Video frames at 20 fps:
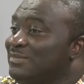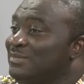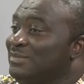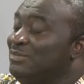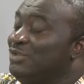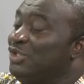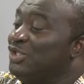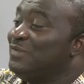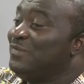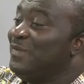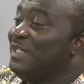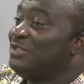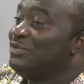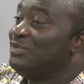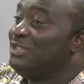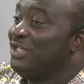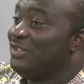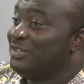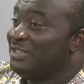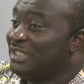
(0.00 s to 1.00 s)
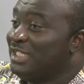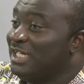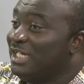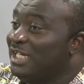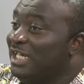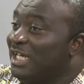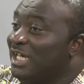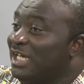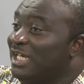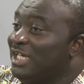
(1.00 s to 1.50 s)
Because first, who nya usika
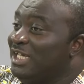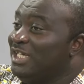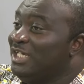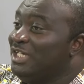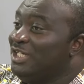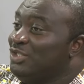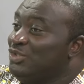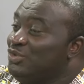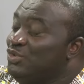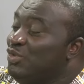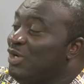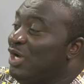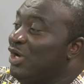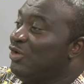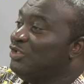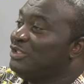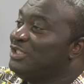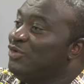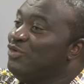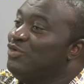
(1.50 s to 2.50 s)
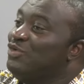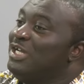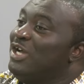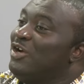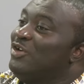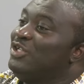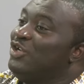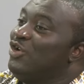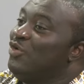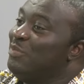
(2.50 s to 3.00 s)
na. You are also
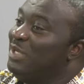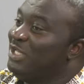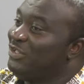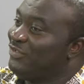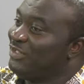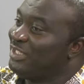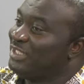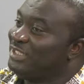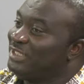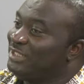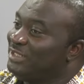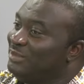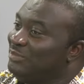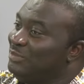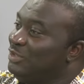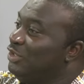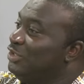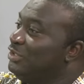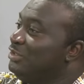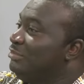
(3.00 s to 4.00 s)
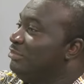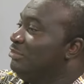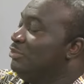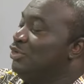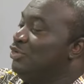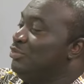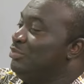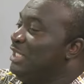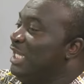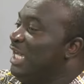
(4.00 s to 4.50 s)
own your metrics. Because
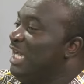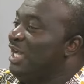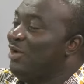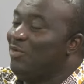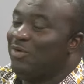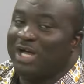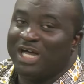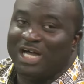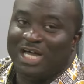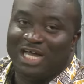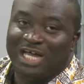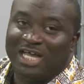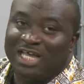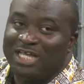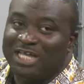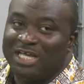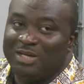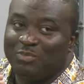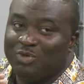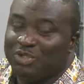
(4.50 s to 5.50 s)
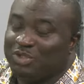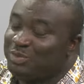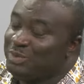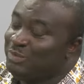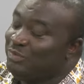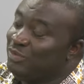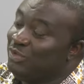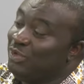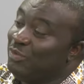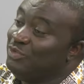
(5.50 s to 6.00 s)
ubia waha, most
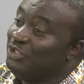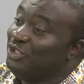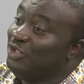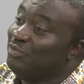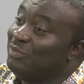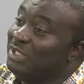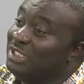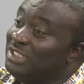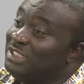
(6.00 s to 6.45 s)
people, omu nya monthly